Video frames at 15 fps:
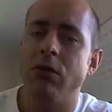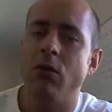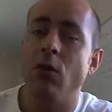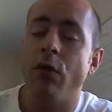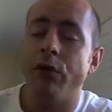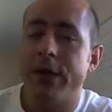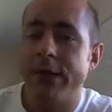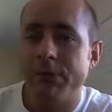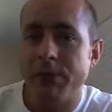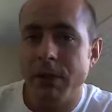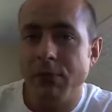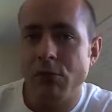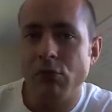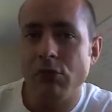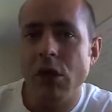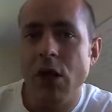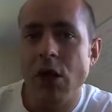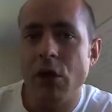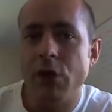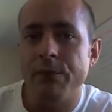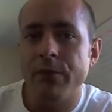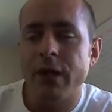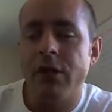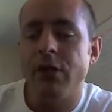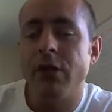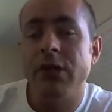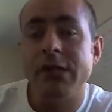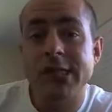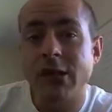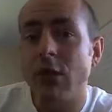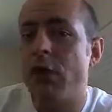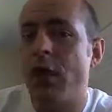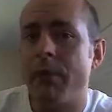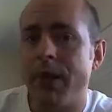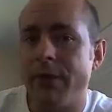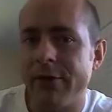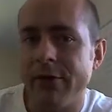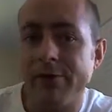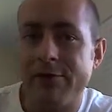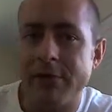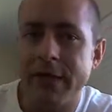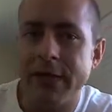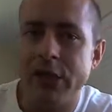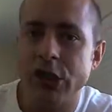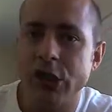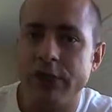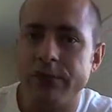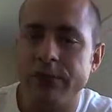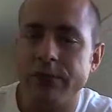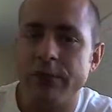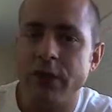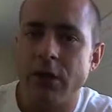what these people know, and you're going to soak up that information.